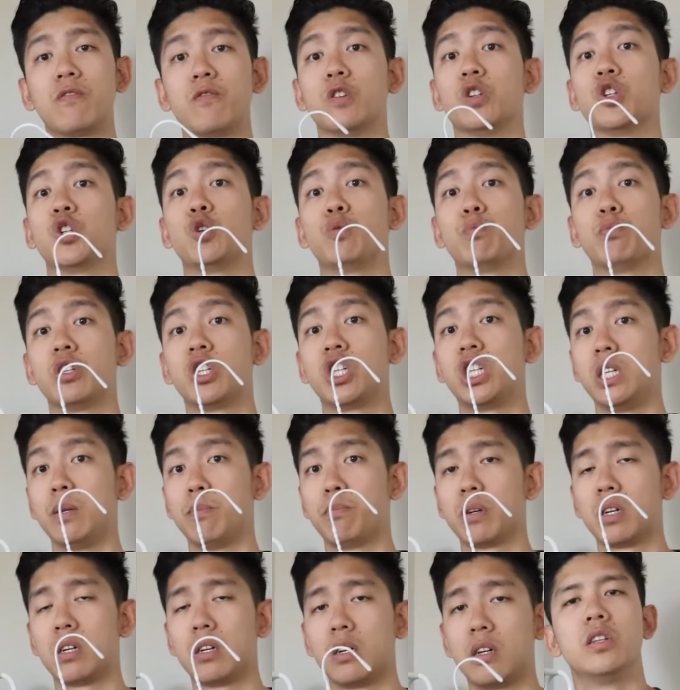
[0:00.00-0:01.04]
for super
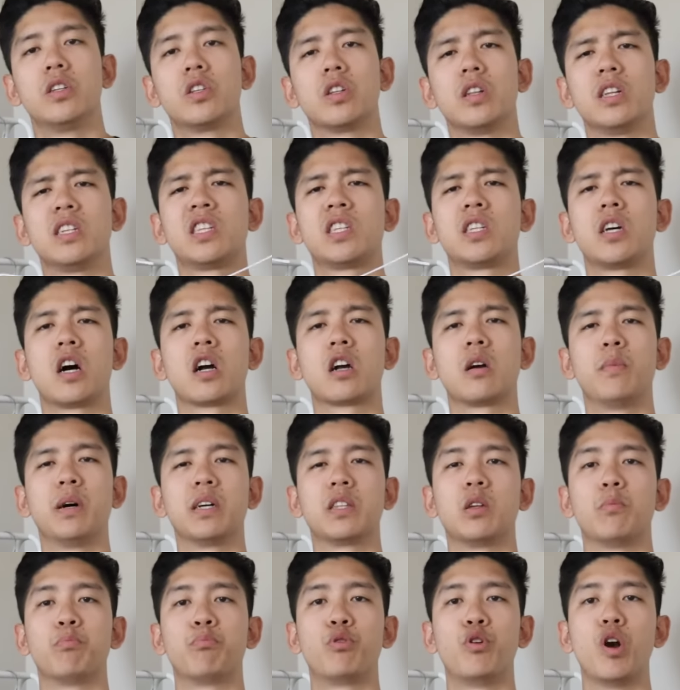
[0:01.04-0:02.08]
cheap. So let's talk about
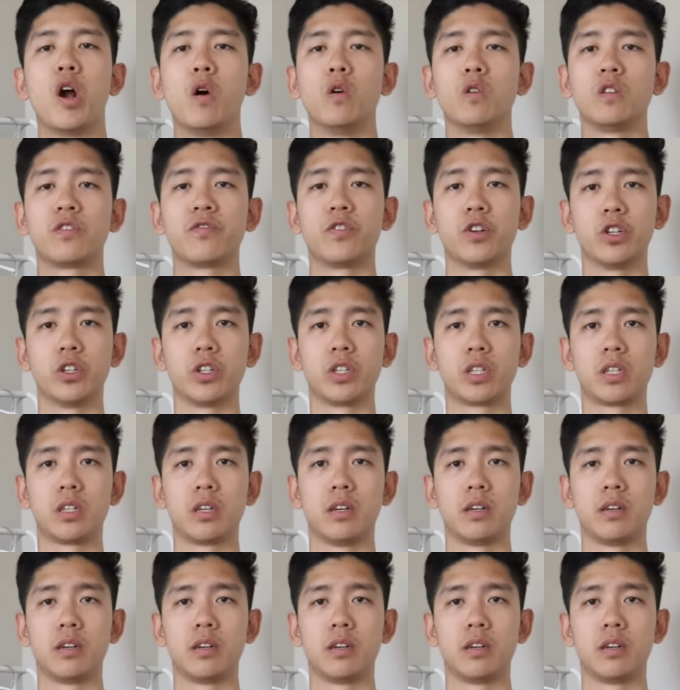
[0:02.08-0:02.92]
the pros first.